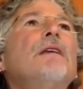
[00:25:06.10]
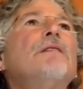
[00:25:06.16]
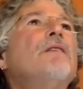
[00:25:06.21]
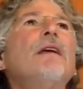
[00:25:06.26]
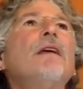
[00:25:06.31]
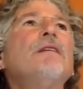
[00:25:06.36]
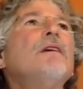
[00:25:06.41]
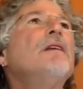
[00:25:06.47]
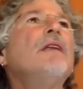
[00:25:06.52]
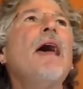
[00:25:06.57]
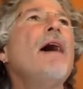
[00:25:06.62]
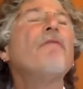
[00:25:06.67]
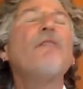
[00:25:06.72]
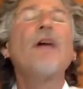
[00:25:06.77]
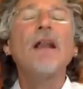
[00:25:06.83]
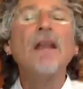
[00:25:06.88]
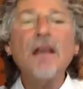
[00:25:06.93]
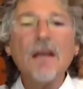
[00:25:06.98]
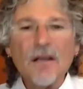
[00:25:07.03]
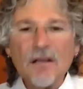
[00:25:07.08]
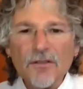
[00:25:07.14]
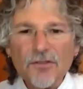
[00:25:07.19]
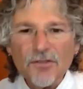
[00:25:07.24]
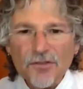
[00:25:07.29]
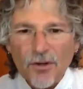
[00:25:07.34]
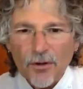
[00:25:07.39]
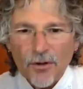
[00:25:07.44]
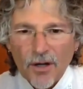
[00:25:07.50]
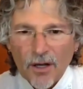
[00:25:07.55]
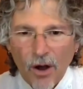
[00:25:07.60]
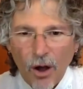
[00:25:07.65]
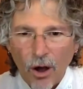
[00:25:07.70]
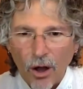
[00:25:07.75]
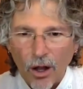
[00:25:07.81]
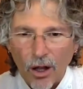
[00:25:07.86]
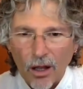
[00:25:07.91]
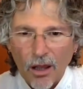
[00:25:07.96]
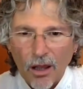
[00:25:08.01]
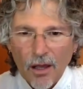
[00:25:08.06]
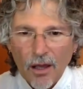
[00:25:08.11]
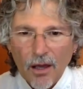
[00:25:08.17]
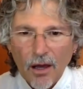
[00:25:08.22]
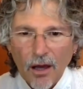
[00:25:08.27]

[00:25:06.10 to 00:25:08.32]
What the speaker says: didn't have any concern at all